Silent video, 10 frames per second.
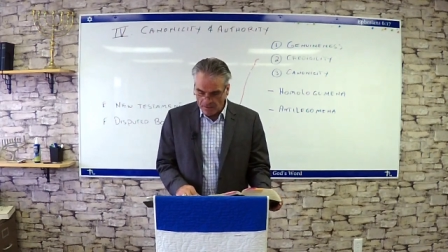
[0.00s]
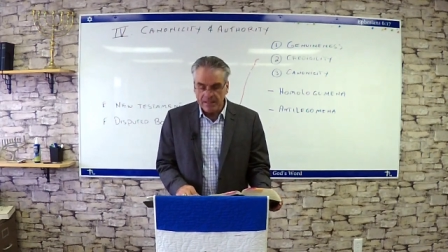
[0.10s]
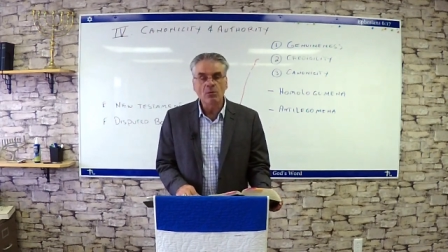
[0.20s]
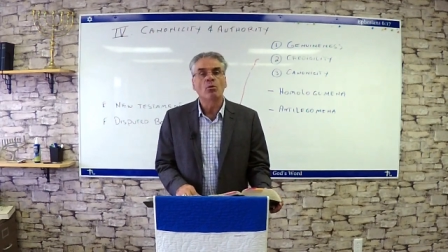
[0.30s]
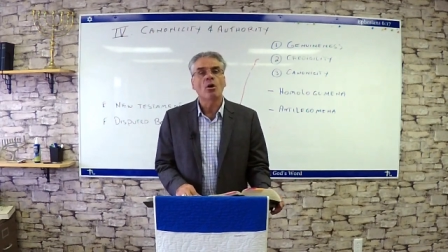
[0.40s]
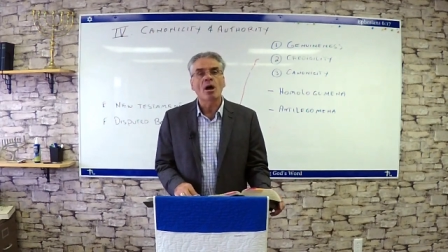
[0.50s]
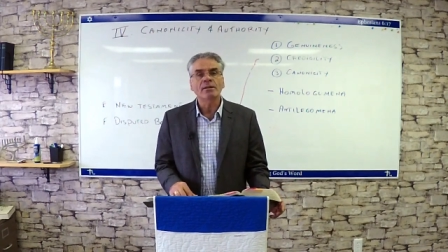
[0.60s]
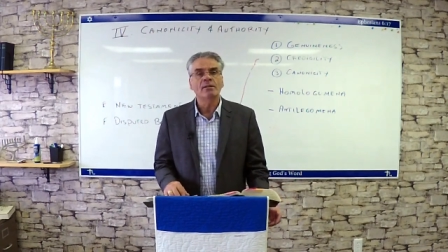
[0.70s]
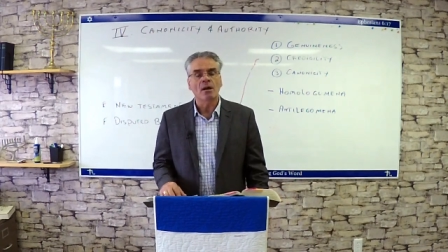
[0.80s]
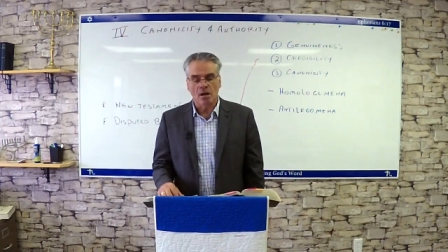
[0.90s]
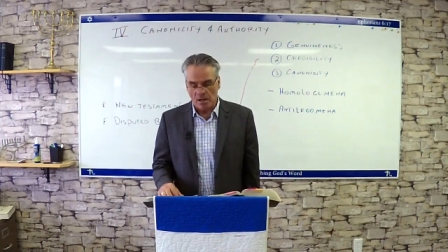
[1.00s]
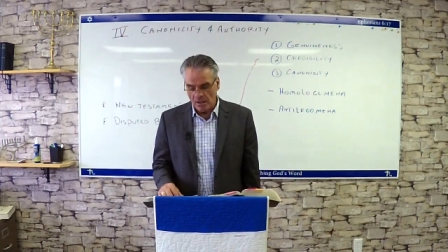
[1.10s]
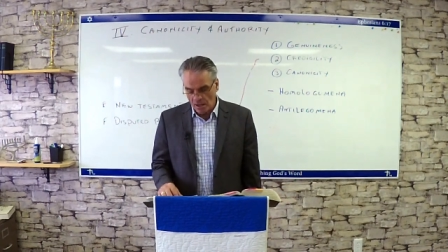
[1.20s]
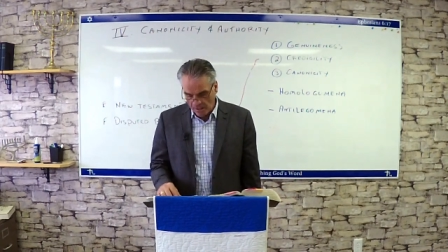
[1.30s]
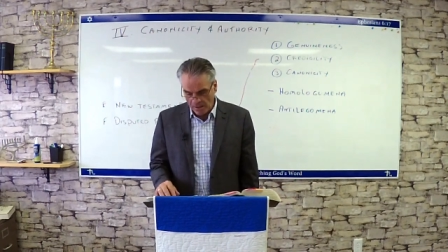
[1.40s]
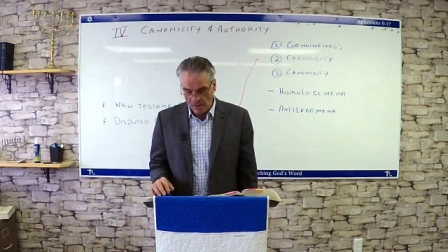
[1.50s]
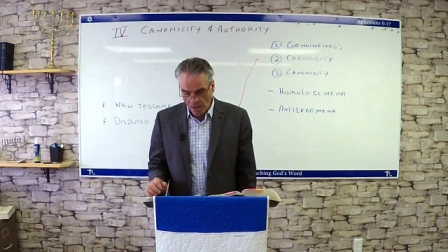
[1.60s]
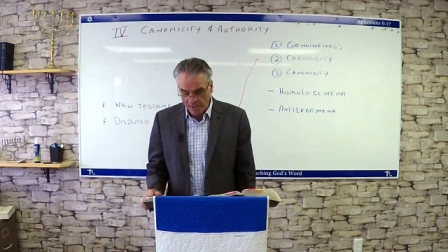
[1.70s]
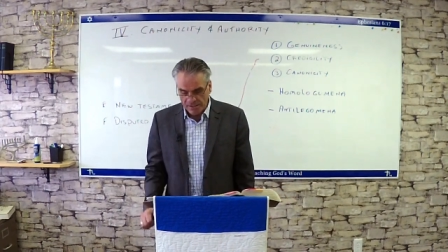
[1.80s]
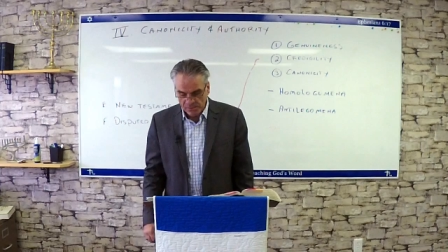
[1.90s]
They were uh, uh,
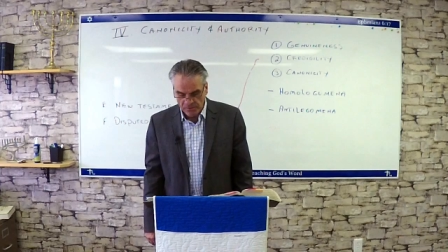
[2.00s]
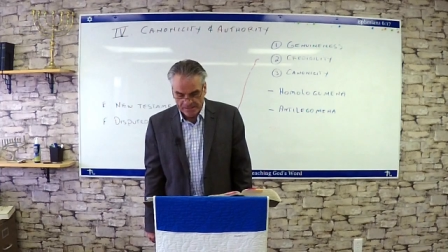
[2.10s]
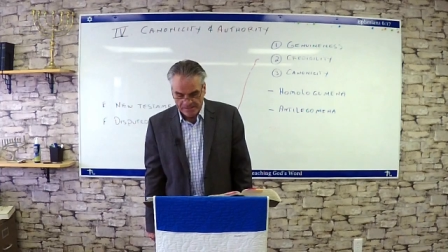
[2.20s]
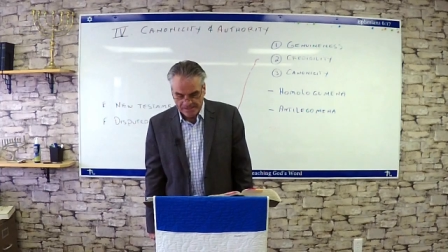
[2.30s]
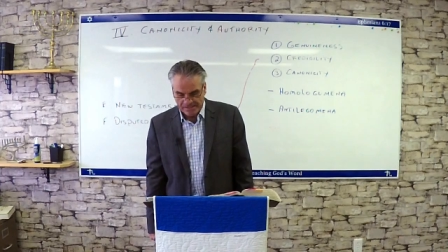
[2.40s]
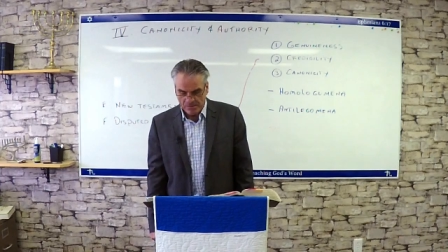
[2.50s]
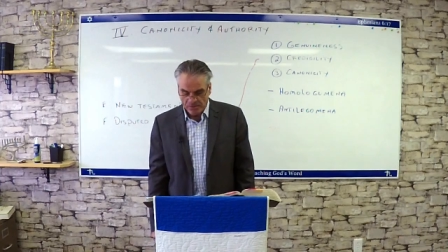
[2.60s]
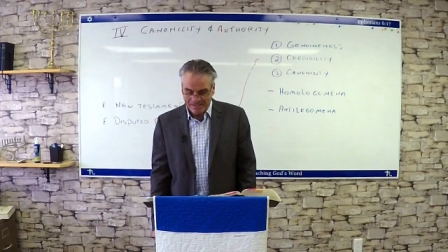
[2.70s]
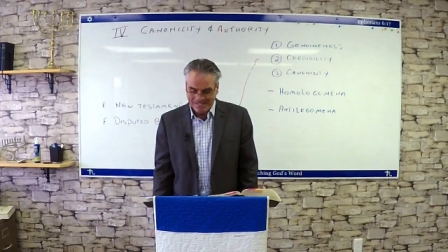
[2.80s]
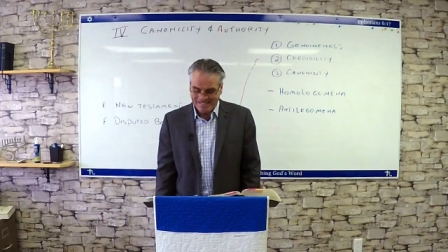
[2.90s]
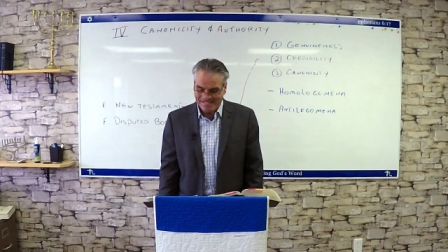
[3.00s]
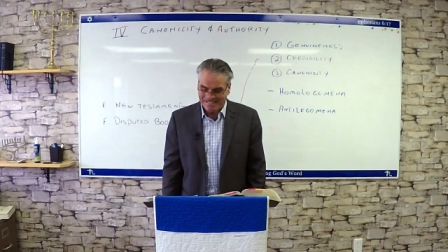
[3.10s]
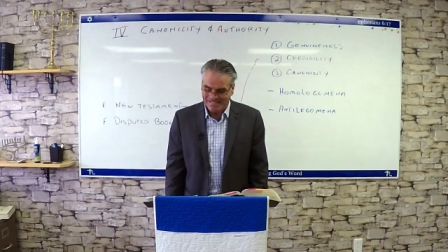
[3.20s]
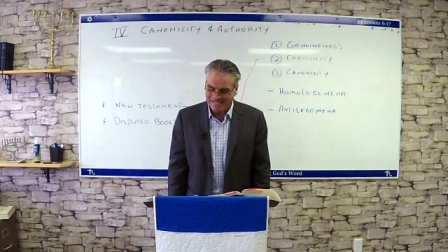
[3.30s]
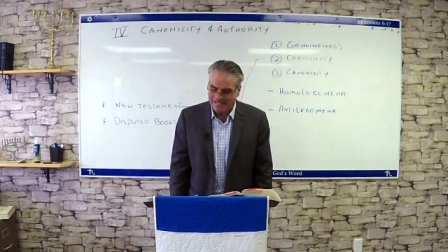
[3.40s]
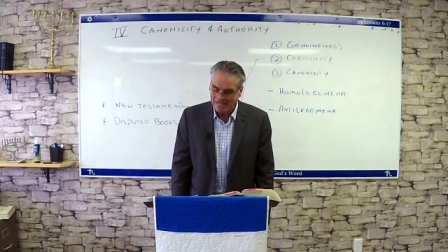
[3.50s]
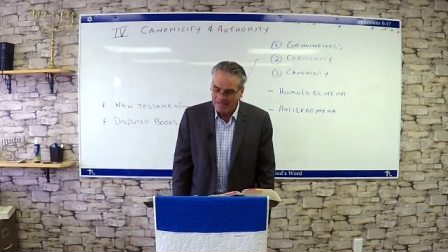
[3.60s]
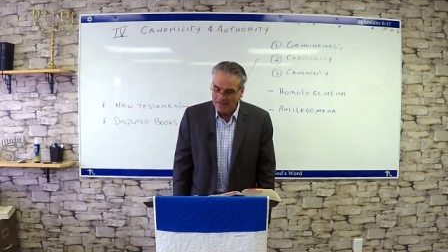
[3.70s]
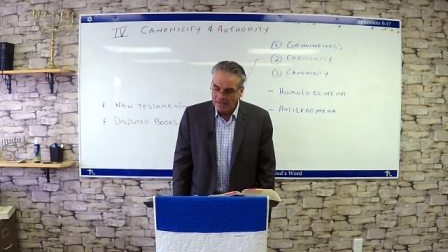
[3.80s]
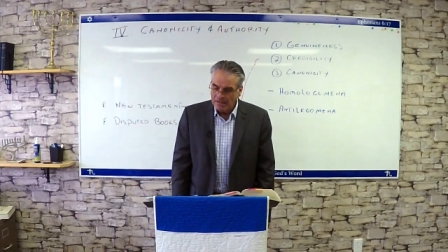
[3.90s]
honest witness, witnesses
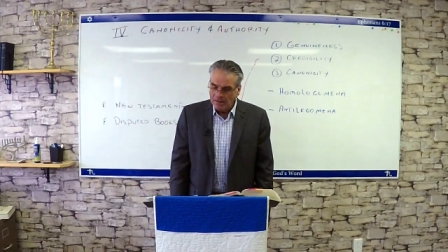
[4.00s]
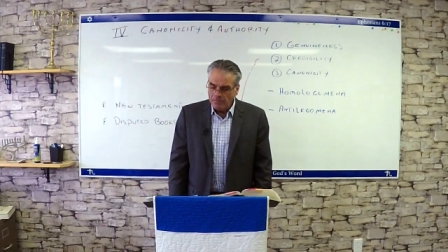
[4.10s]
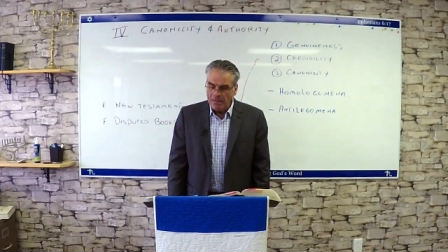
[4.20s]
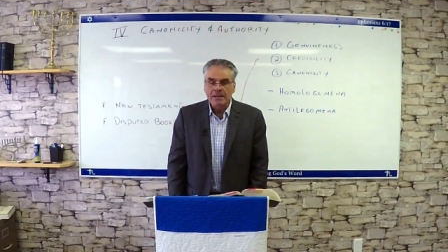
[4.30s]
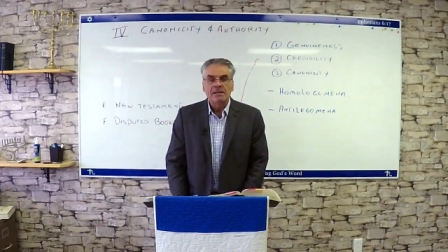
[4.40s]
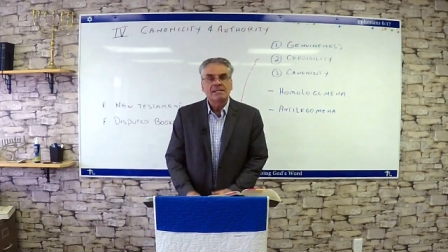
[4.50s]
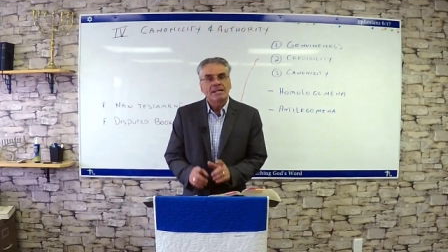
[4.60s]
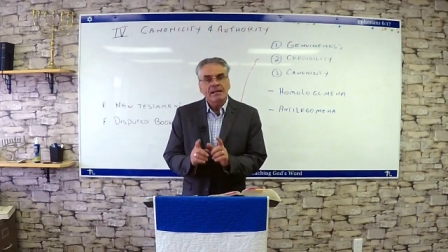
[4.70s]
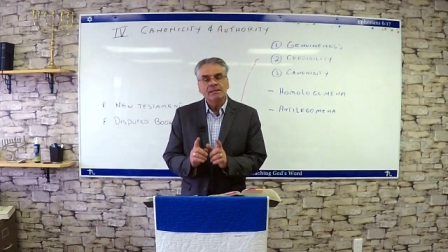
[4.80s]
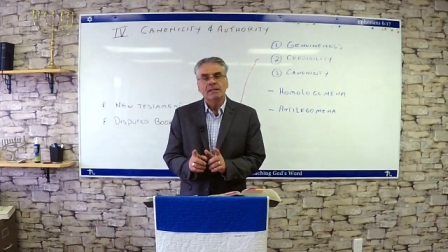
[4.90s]
because their